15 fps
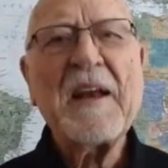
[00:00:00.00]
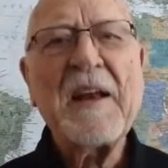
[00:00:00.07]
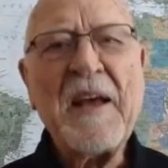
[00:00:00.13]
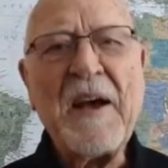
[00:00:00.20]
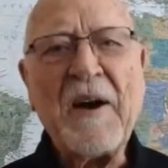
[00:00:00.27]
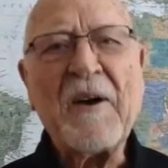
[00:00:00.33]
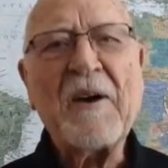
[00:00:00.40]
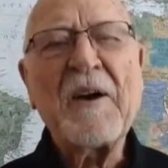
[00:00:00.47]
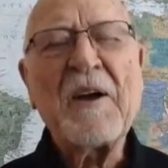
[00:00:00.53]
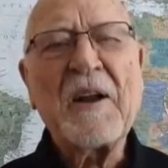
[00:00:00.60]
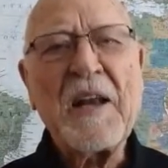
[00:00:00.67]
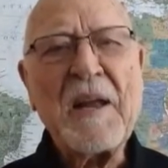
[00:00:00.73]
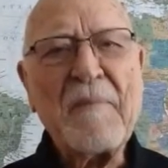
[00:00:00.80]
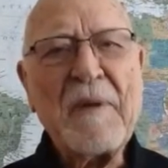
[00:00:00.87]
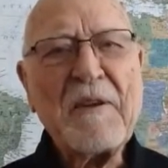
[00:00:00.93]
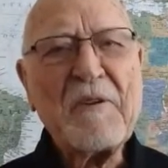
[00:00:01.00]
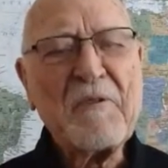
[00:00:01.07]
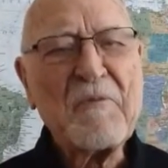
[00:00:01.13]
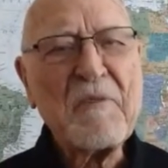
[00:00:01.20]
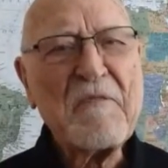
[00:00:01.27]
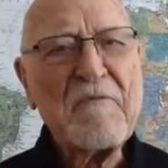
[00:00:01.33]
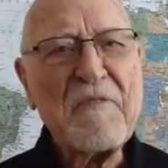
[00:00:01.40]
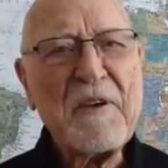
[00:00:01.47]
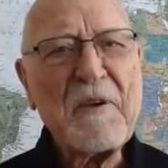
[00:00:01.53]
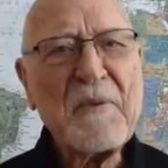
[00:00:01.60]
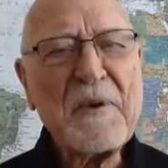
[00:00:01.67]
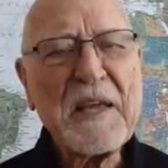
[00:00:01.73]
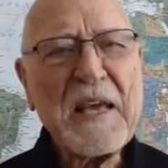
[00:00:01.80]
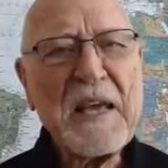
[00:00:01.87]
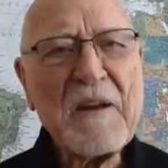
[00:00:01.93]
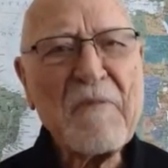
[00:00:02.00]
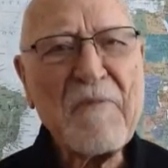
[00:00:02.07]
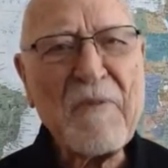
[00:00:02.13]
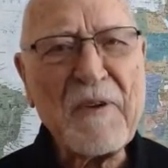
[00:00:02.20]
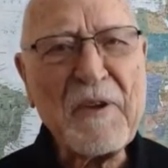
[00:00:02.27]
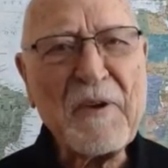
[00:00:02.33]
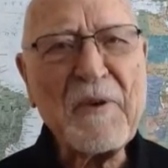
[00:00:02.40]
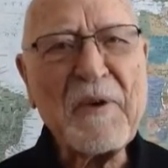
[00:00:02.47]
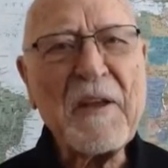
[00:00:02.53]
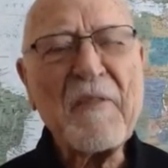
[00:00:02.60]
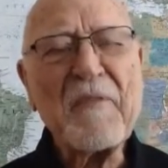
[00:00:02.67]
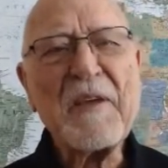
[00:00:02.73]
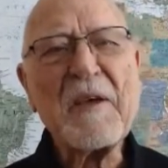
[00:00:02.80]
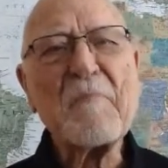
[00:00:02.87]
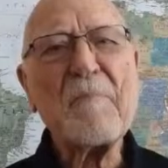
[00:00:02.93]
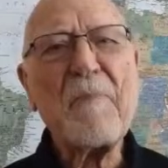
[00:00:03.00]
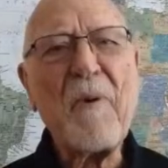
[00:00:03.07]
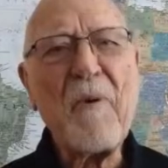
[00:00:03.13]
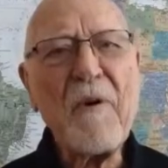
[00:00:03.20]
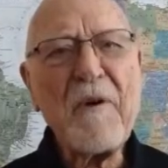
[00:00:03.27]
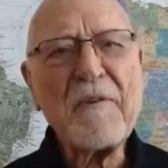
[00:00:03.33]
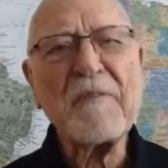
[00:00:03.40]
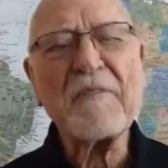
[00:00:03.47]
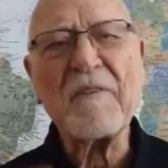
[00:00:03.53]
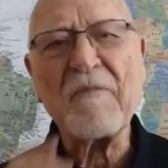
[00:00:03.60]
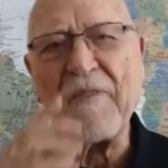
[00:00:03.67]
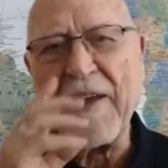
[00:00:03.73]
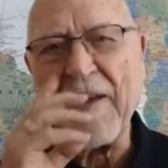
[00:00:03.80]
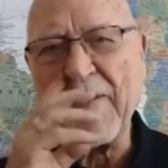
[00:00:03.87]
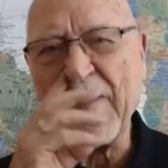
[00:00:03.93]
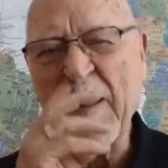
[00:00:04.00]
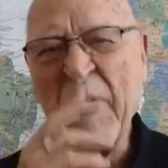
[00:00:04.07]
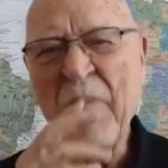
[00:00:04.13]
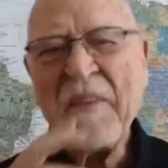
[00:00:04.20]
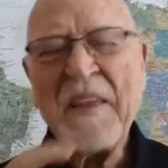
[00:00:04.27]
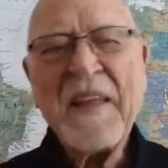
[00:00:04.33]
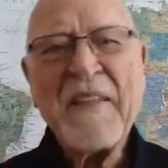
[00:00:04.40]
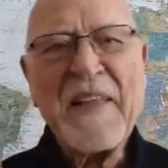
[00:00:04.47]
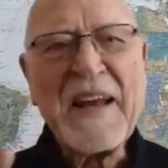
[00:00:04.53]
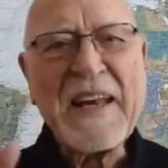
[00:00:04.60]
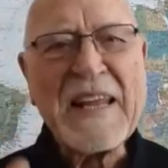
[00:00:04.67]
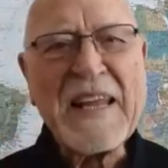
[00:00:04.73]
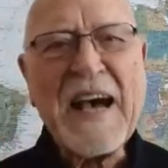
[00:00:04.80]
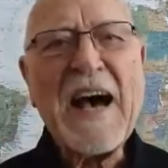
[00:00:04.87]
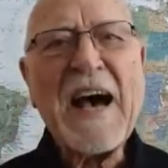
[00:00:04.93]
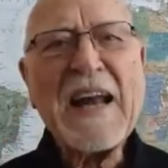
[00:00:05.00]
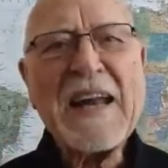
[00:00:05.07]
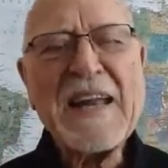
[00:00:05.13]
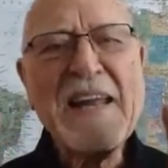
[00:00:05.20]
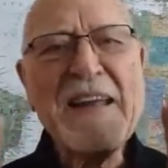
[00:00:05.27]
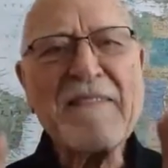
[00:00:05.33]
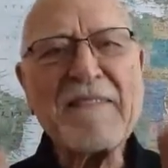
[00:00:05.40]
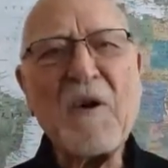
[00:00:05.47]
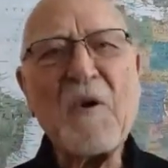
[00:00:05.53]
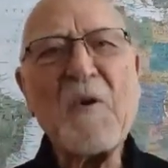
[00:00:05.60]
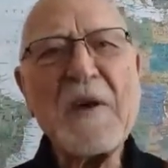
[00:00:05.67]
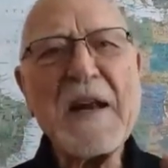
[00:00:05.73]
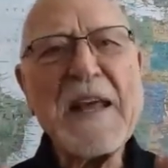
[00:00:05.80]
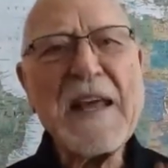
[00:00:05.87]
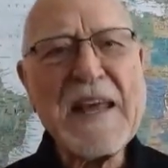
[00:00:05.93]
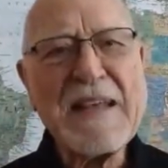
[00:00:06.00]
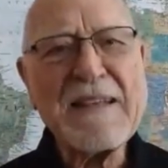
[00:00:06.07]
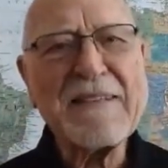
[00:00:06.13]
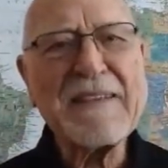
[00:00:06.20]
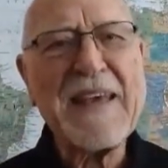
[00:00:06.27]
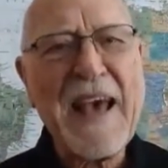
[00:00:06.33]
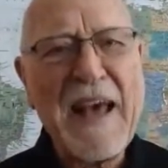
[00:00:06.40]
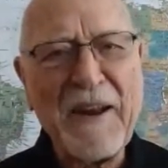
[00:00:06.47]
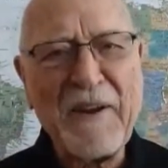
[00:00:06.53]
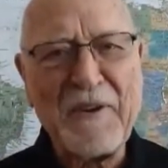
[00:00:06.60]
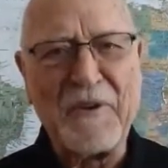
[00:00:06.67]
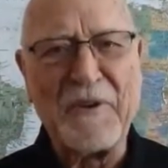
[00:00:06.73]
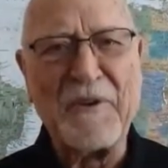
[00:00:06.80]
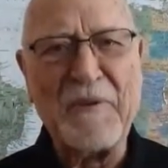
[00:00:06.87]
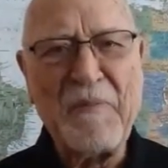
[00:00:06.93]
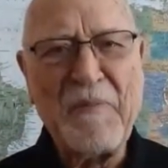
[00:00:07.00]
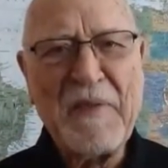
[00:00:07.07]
Now, let me just review again for you the importance of this, that God is on his calendar.